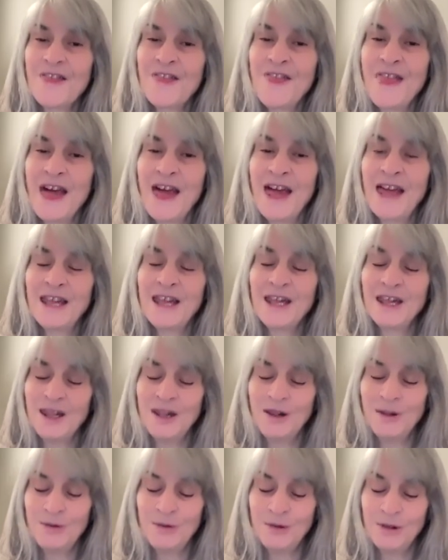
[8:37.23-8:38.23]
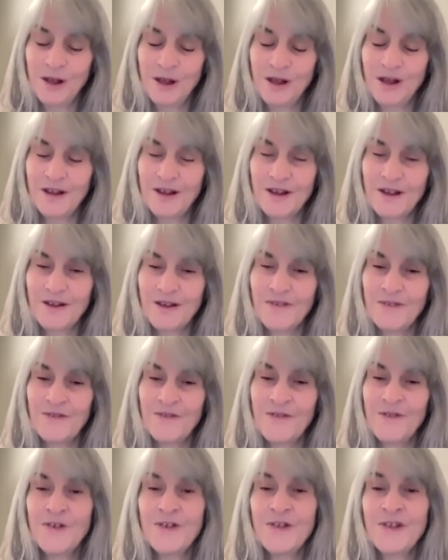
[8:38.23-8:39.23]
that you look
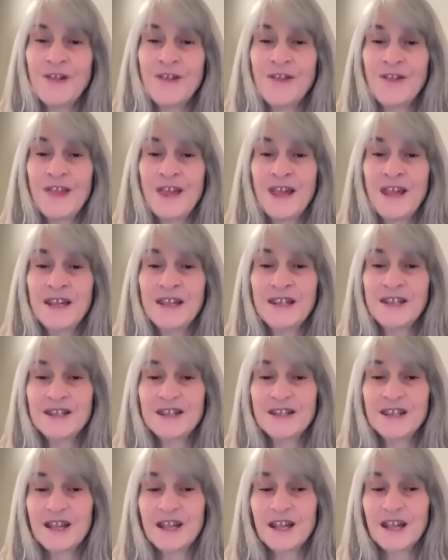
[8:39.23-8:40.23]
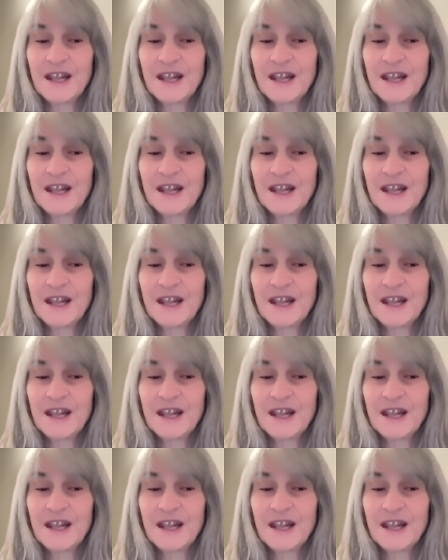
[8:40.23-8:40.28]
for the things